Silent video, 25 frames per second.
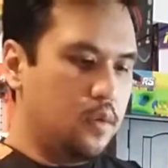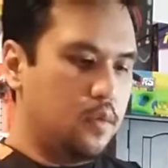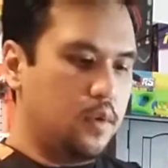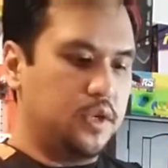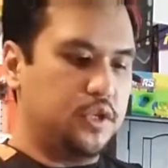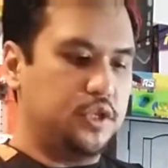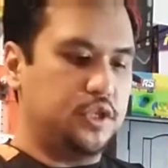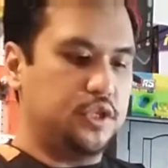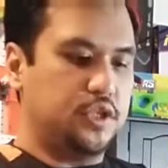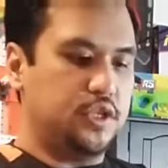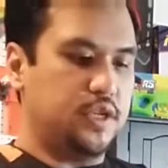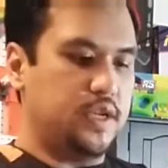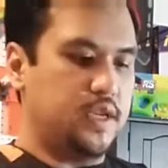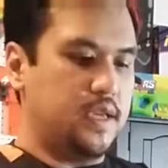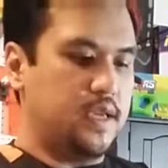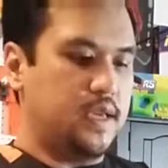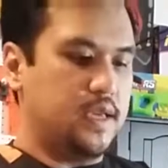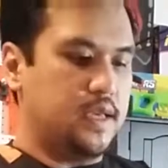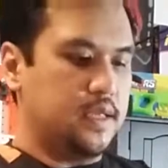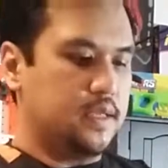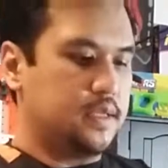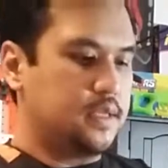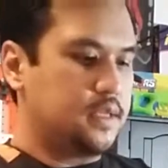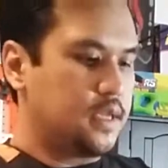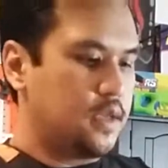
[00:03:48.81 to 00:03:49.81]
which
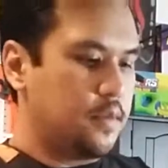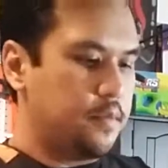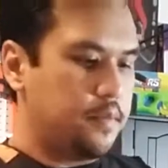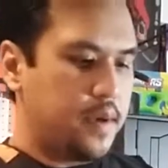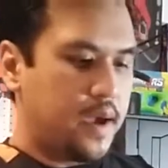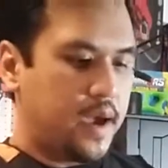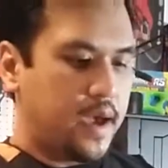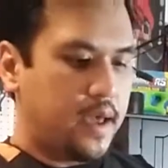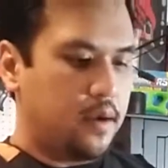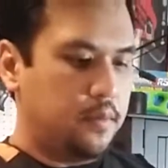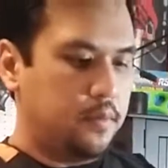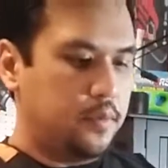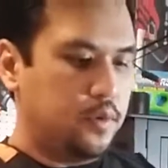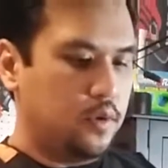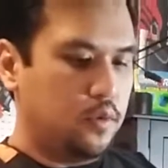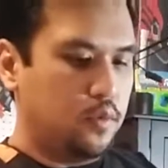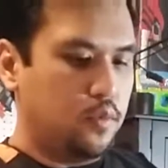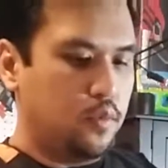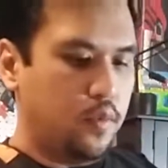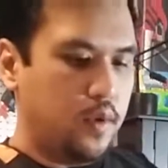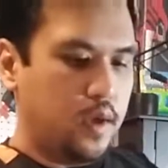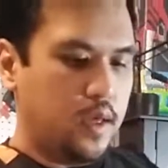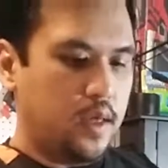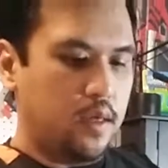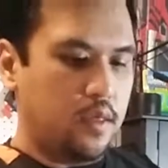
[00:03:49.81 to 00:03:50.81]
is compatible
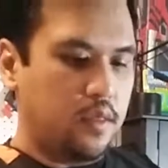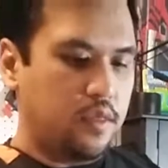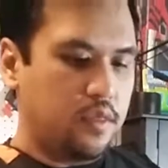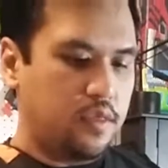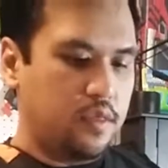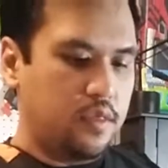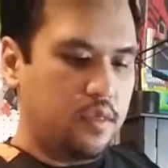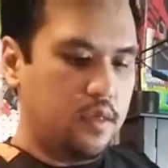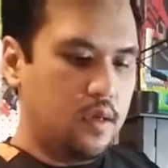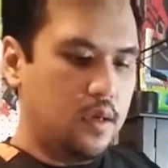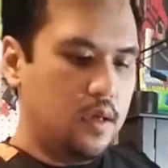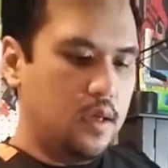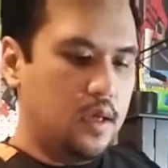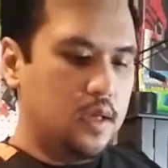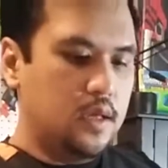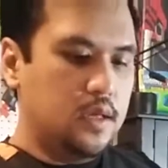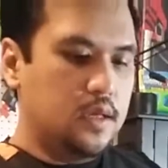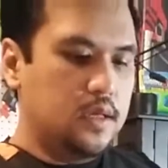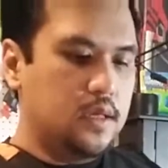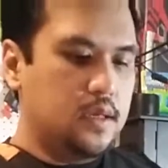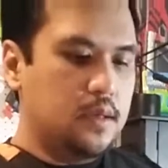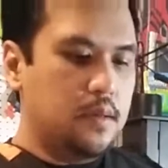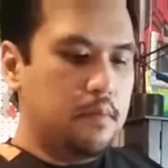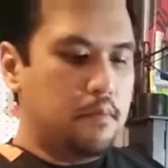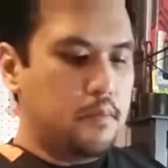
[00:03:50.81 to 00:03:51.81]
with
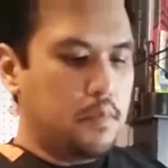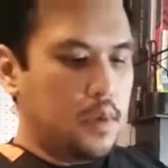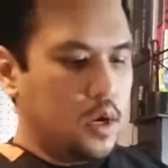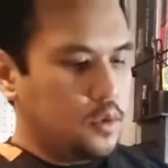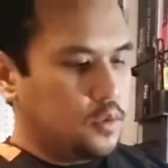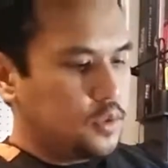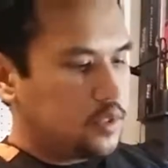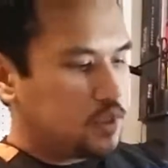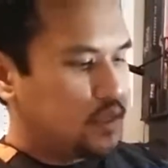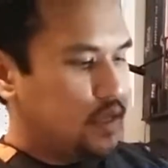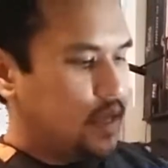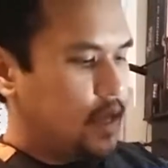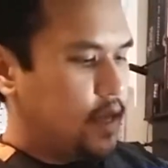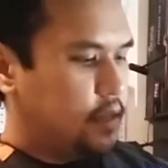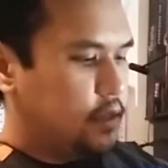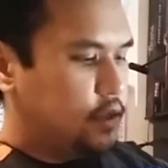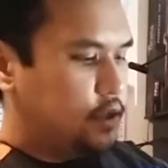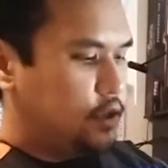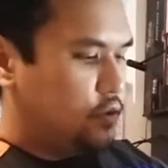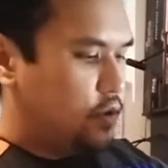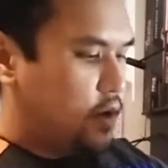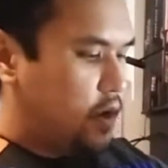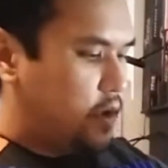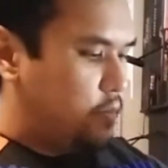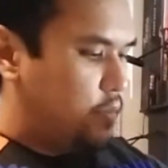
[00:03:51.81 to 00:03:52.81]
most N
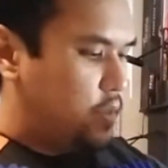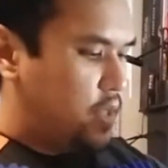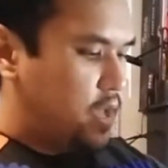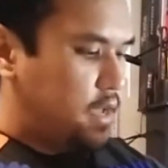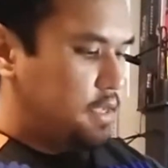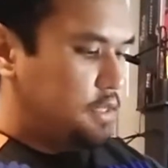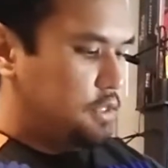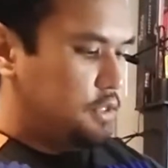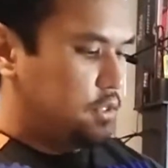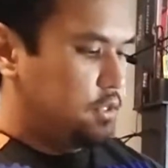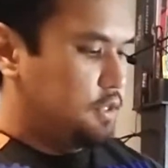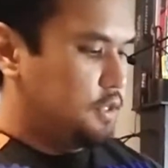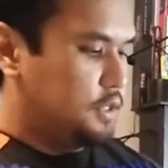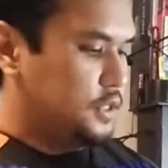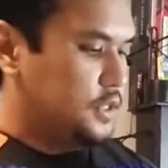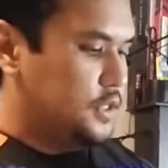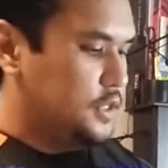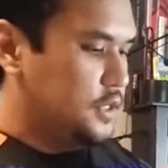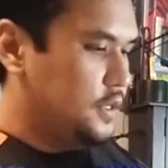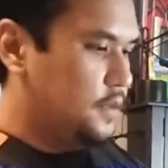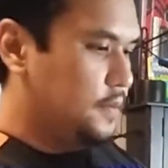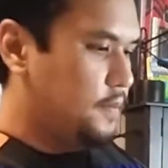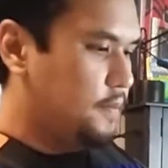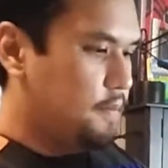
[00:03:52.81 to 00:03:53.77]
Strike blasters,